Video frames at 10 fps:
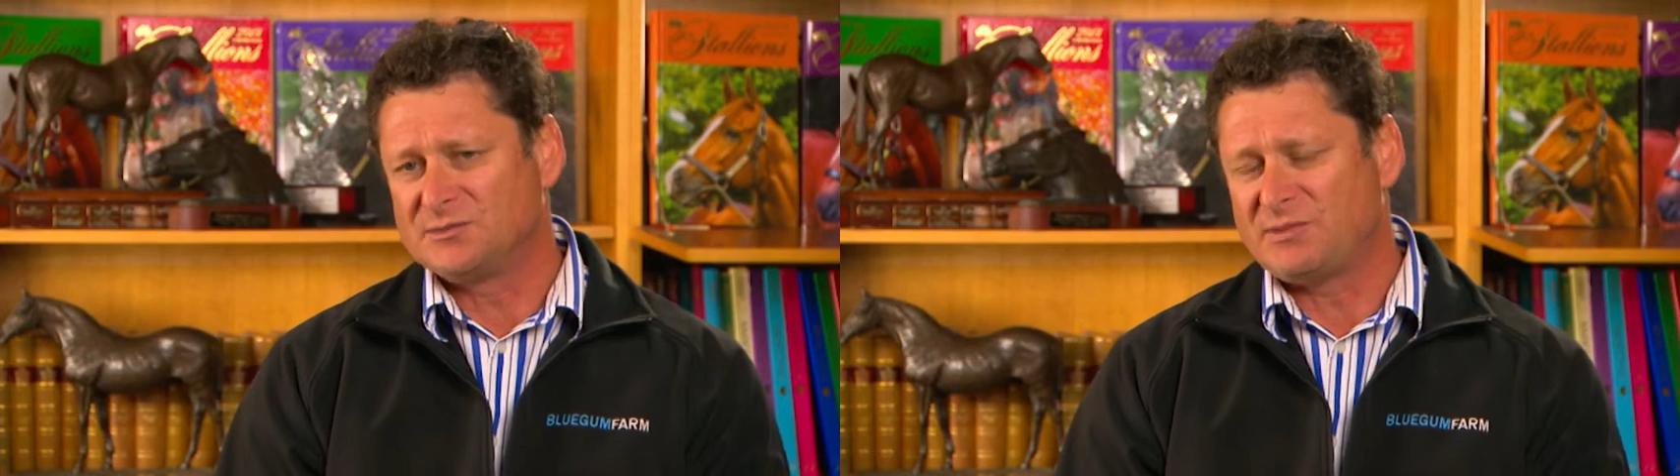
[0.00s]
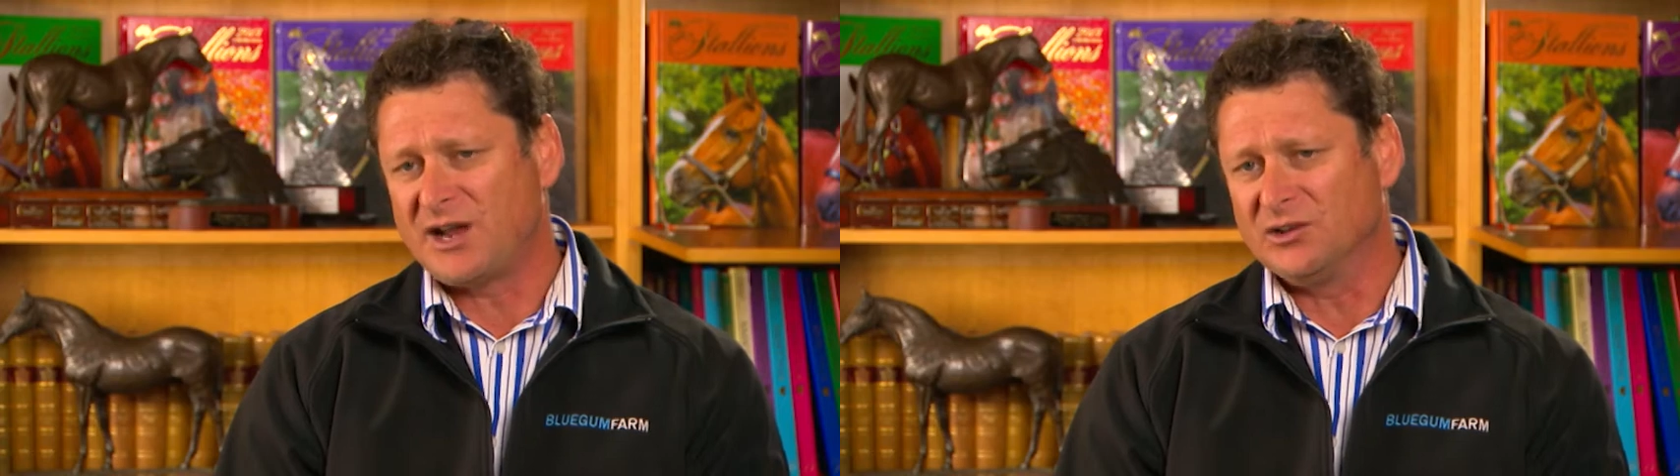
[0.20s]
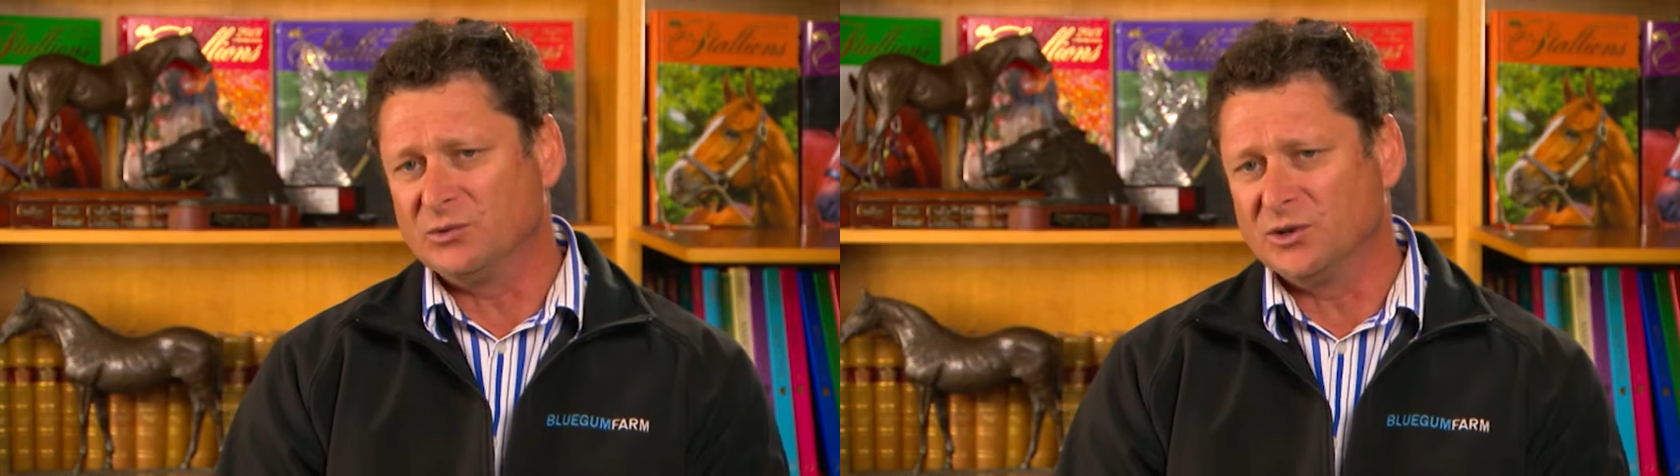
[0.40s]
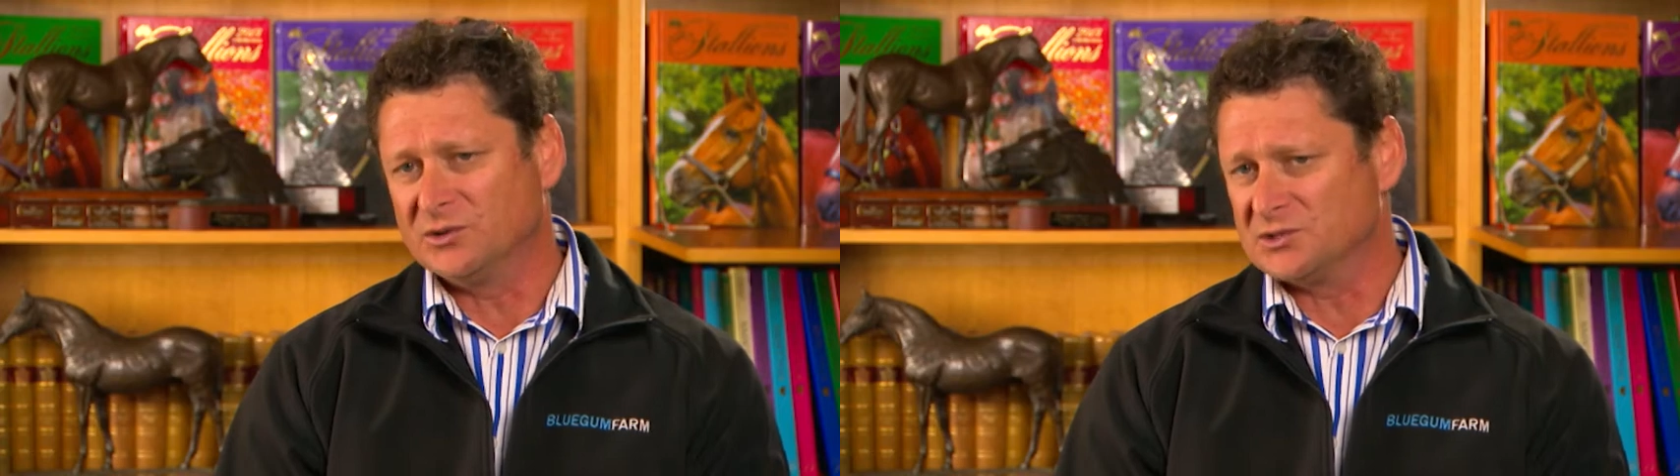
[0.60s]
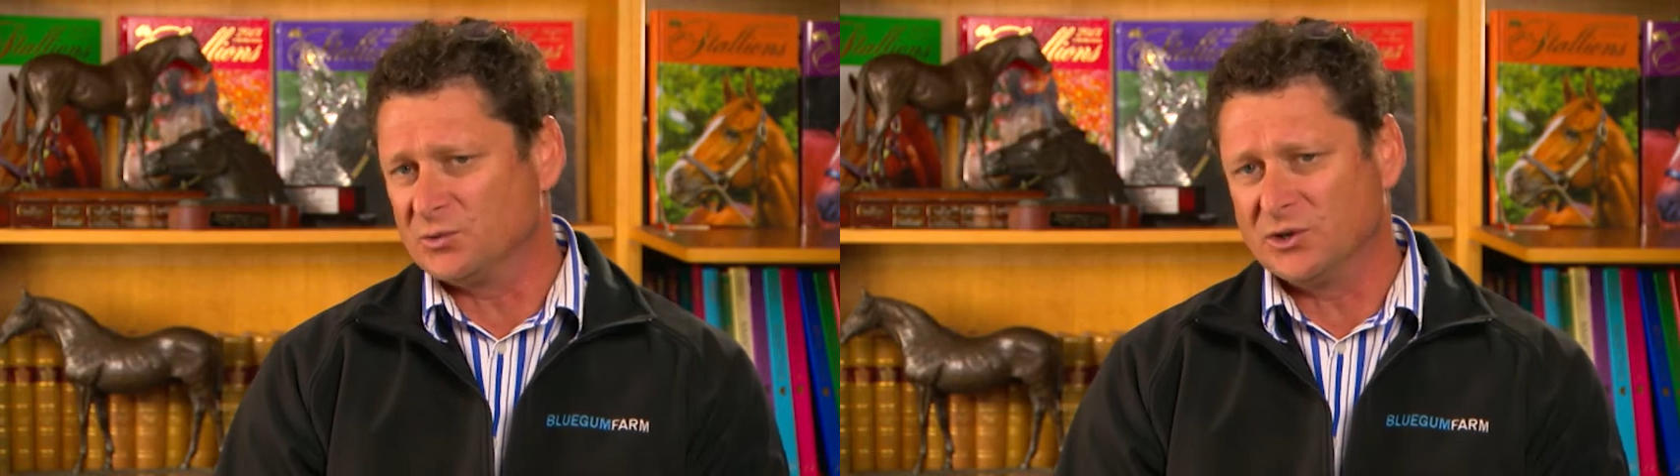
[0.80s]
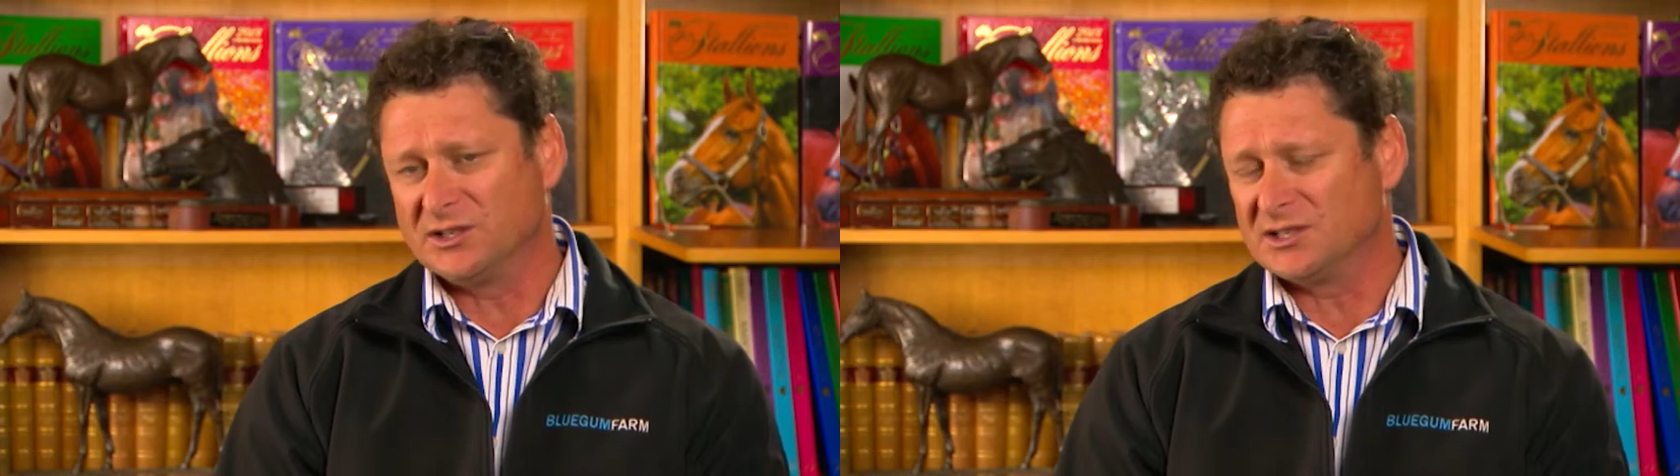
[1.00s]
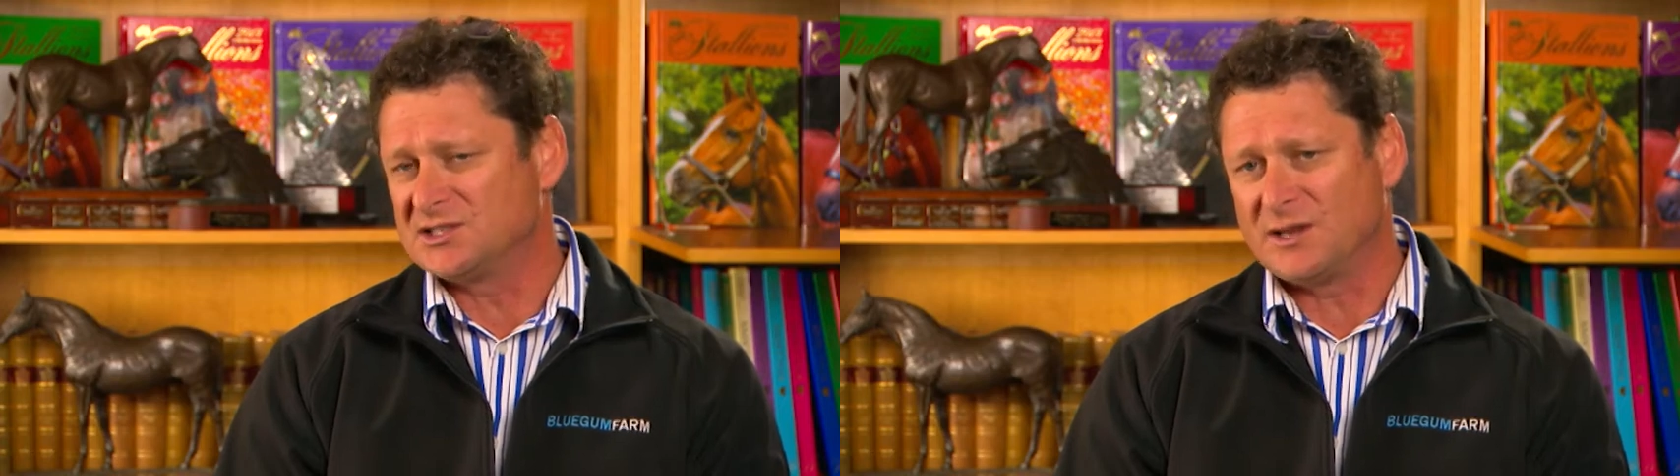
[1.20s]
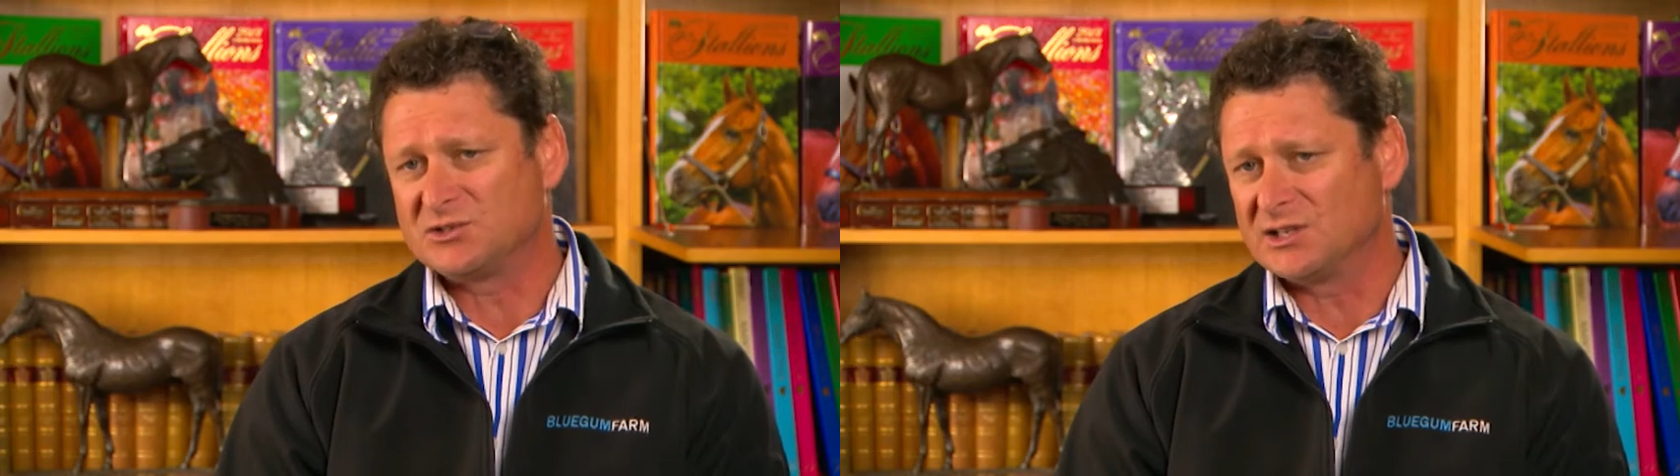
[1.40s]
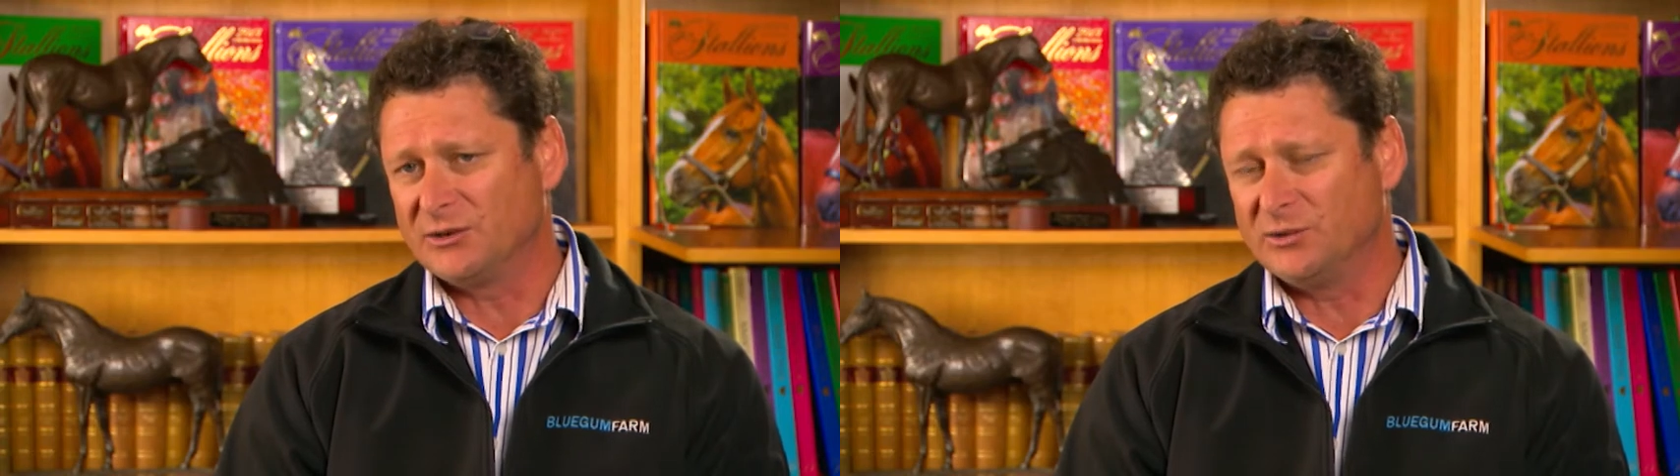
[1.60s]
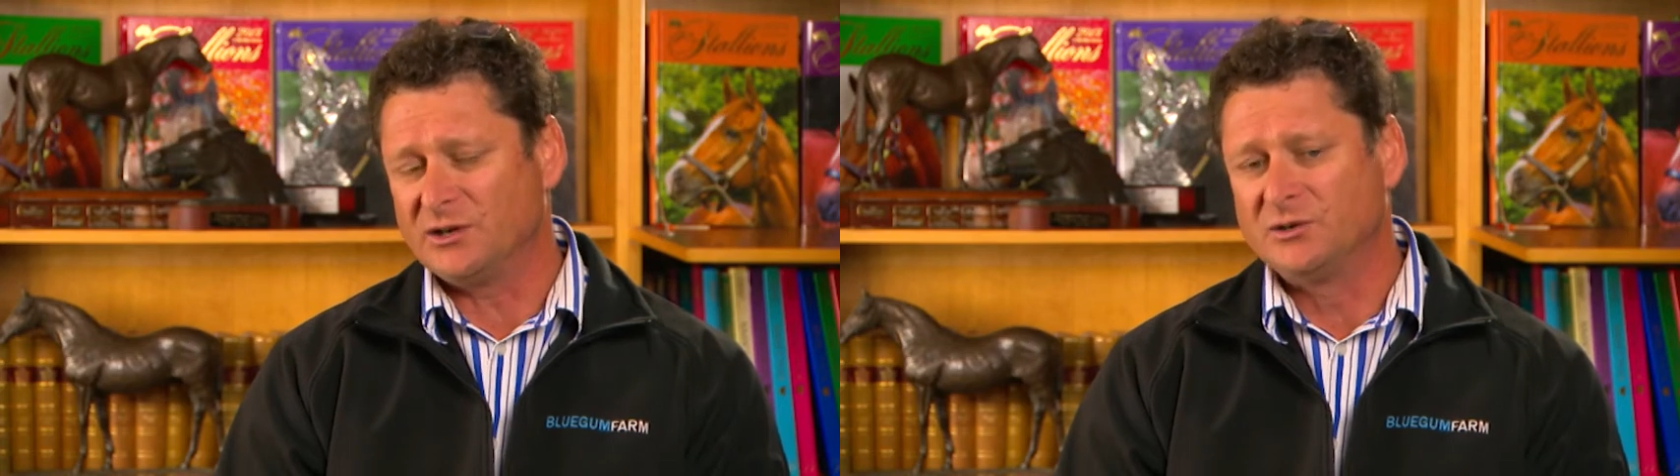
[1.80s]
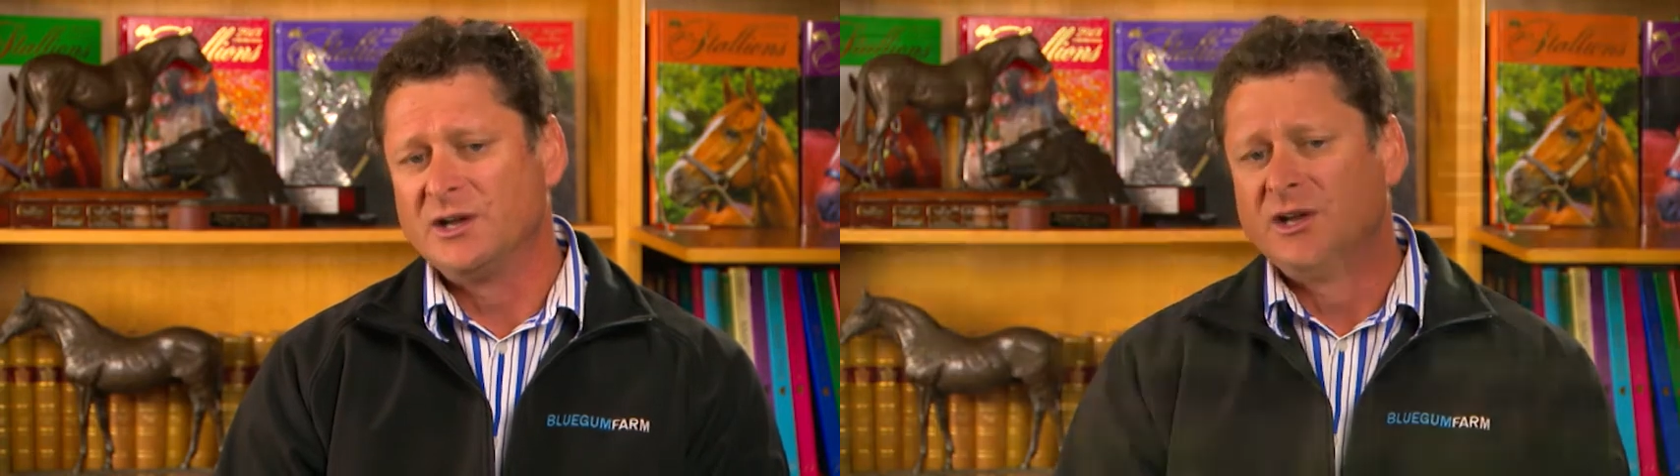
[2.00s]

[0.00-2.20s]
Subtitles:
part of the world has worked exceptionally well